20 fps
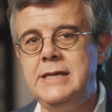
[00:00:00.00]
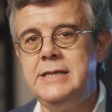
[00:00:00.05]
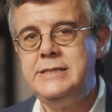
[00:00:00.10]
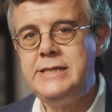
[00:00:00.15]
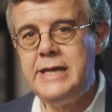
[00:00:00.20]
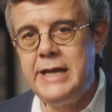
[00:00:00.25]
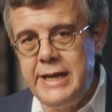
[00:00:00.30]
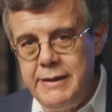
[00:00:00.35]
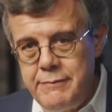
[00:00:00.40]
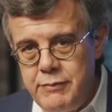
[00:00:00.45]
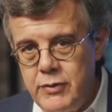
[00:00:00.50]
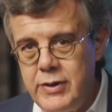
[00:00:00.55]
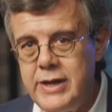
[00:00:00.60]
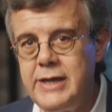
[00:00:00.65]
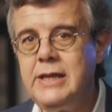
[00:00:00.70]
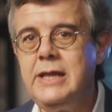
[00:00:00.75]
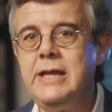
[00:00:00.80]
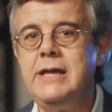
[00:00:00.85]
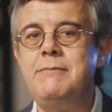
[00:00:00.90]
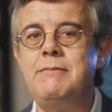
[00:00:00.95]

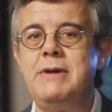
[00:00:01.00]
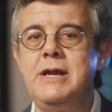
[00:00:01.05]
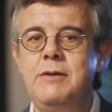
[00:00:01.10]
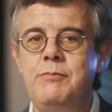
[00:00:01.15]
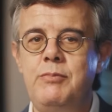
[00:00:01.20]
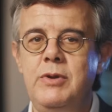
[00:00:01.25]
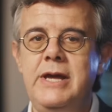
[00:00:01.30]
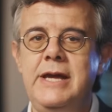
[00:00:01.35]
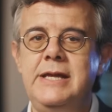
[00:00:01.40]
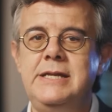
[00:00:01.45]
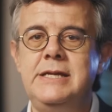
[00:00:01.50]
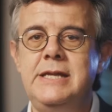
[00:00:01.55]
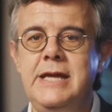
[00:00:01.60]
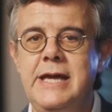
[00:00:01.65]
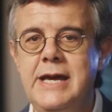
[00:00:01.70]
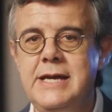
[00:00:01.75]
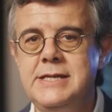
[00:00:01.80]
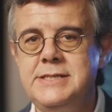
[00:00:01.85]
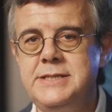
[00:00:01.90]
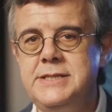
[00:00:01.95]
deliberately manipulating
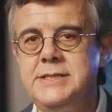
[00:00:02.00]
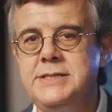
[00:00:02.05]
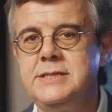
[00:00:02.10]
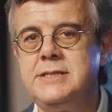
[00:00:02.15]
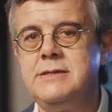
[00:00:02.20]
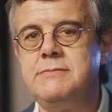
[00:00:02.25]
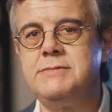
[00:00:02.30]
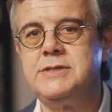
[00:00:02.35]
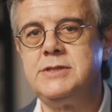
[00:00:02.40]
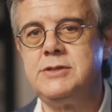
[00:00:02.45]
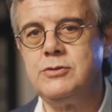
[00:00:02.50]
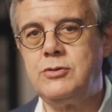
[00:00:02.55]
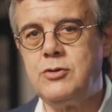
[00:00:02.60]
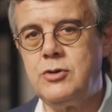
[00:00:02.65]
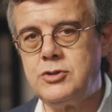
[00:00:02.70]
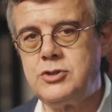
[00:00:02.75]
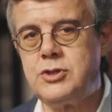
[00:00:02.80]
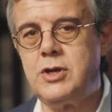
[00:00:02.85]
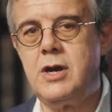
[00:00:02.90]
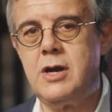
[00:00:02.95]
AI systems to
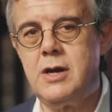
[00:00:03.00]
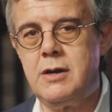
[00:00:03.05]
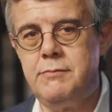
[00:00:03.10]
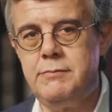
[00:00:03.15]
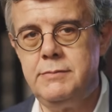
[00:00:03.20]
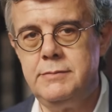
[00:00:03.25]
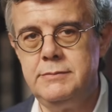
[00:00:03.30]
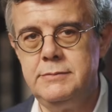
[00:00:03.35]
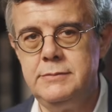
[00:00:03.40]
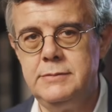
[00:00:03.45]
cause harm.